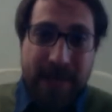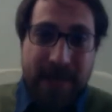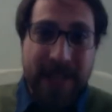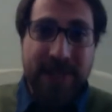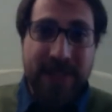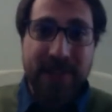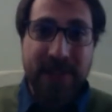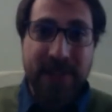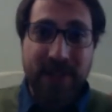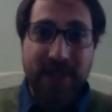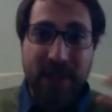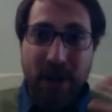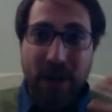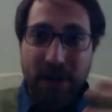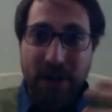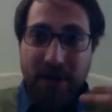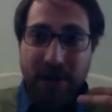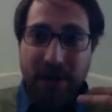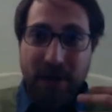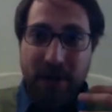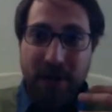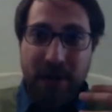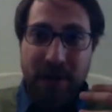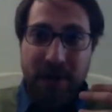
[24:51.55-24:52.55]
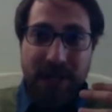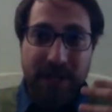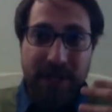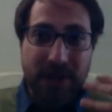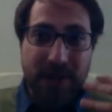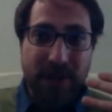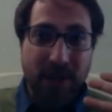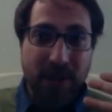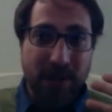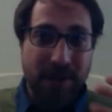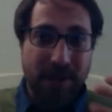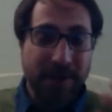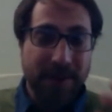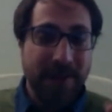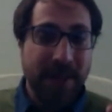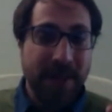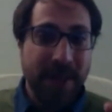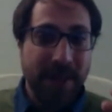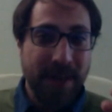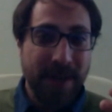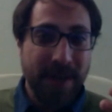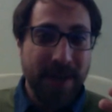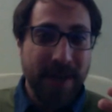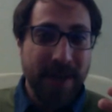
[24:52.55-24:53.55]
That's the other. That's the other
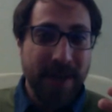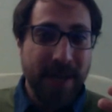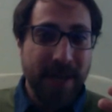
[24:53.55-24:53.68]
thing.